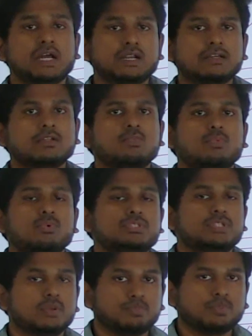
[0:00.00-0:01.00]
So that are the
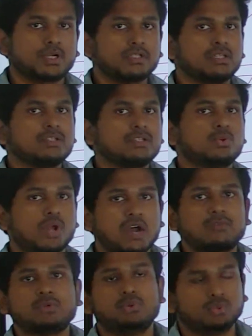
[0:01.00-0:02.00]
most important things
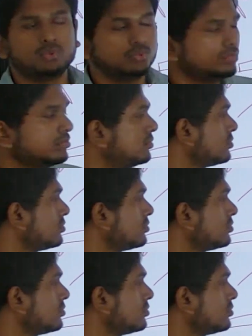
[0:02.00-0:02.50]
you have to do.